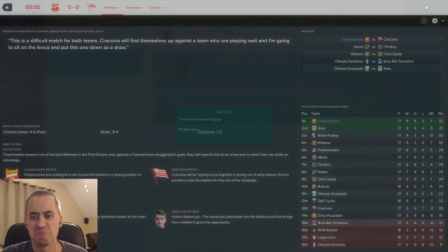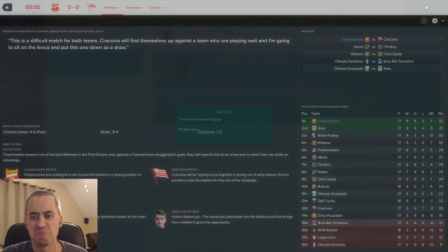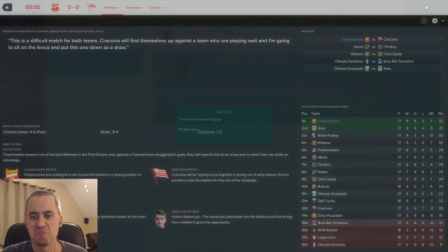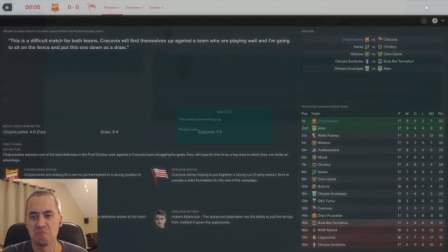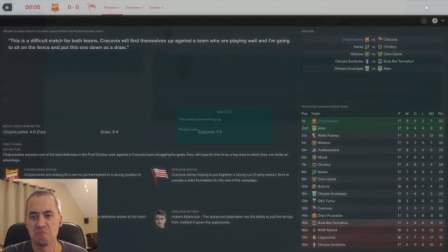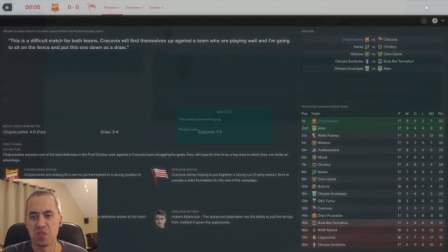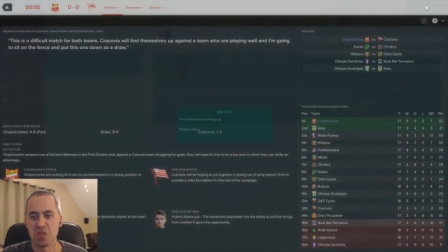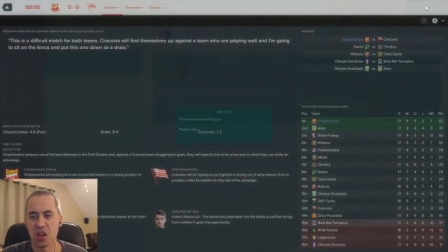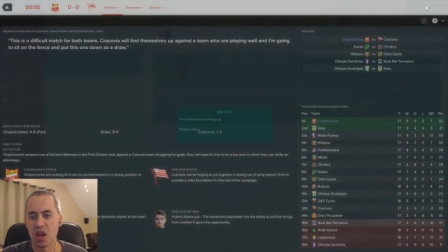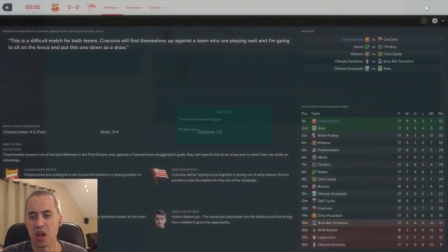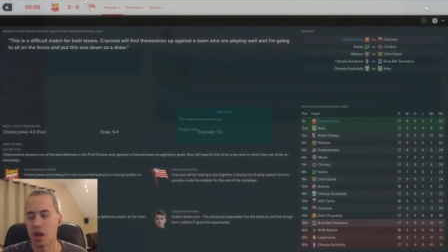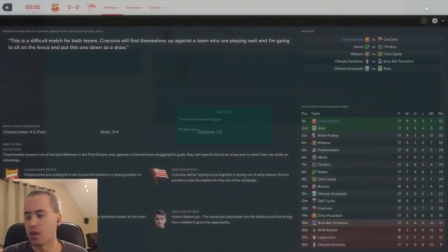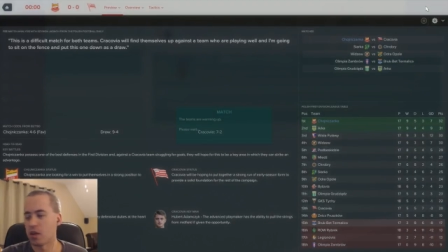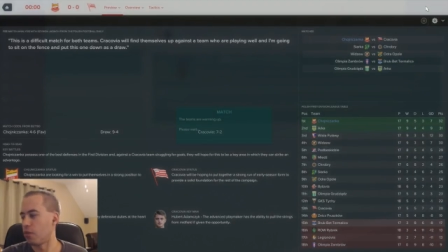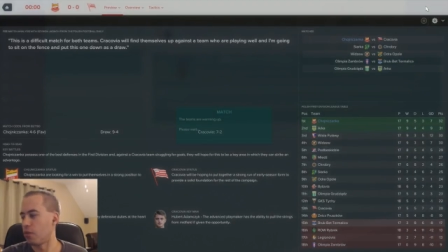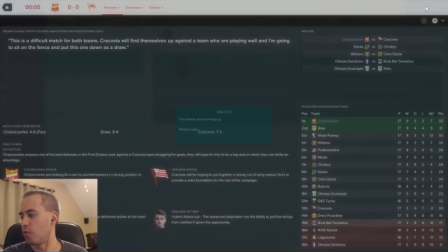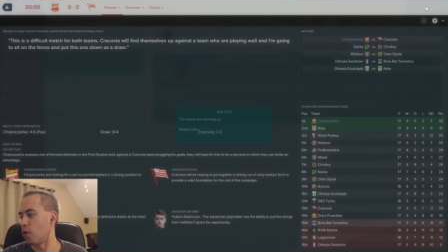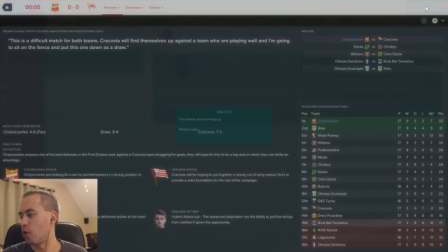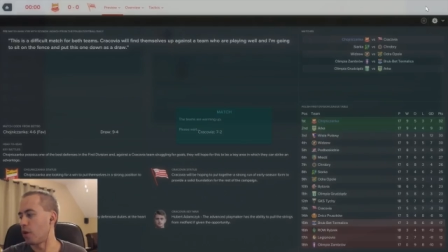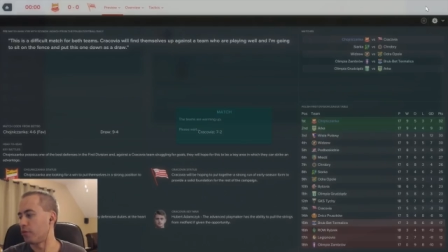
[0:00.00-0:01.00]
Yeah,
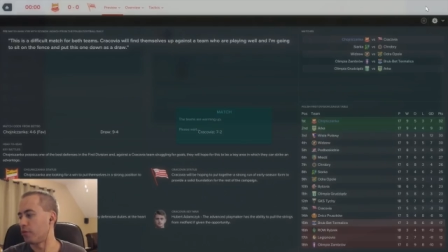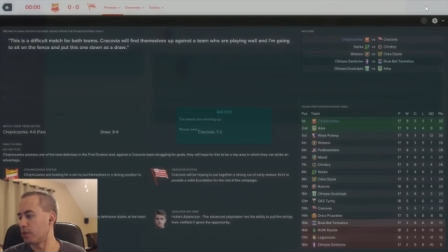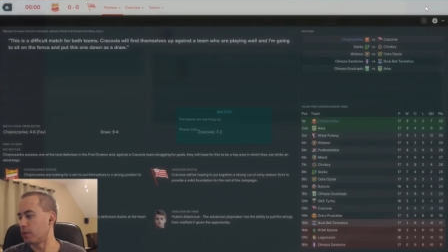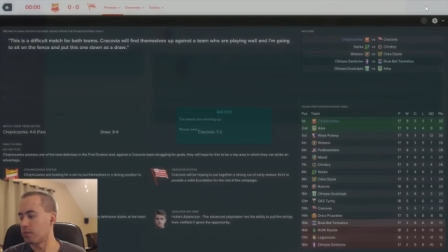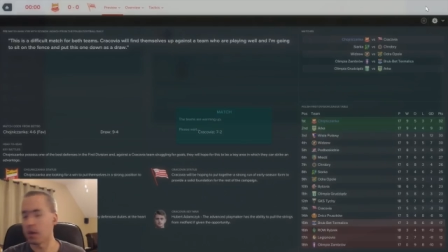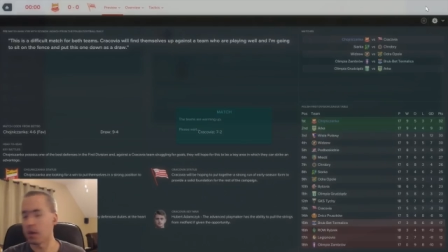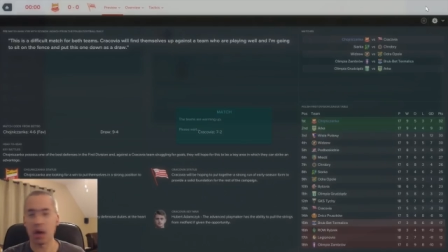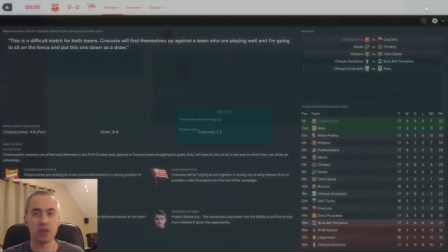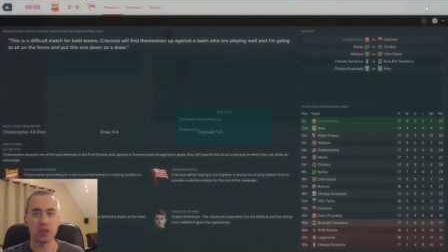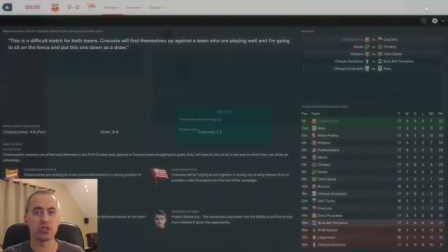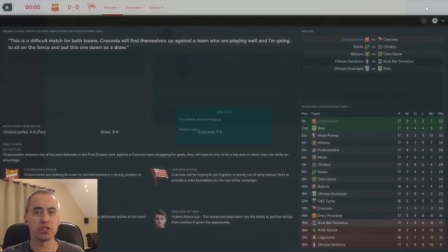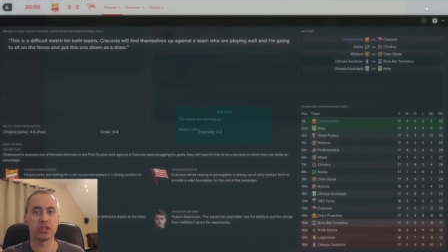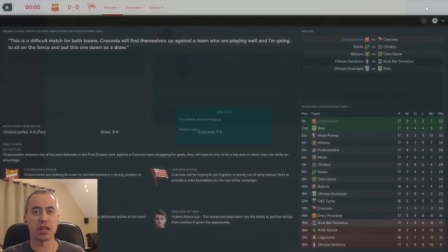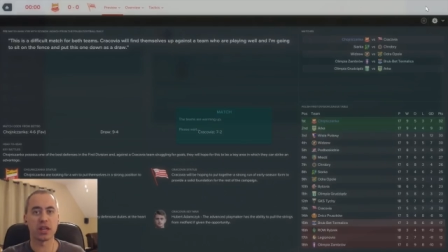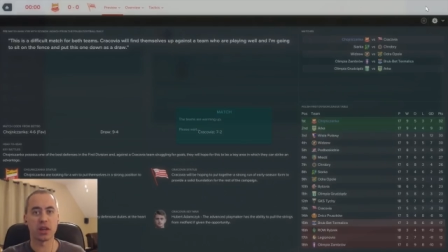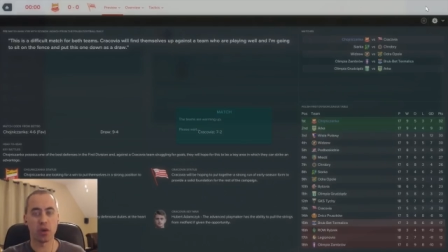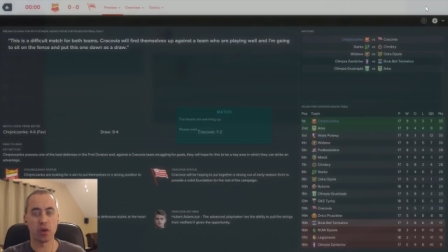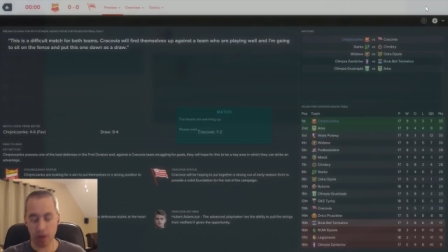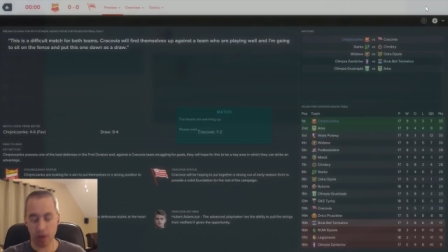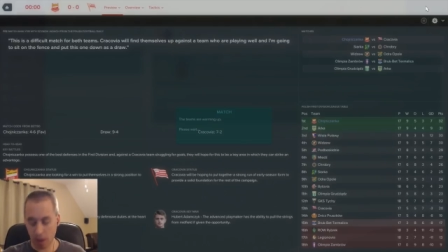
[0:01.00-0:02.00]
enough waffling. How's your day
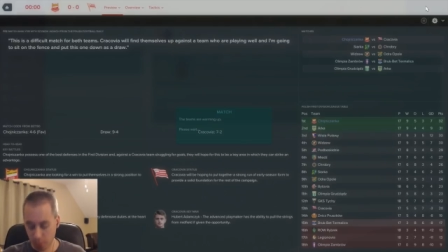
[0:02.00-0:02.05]
going?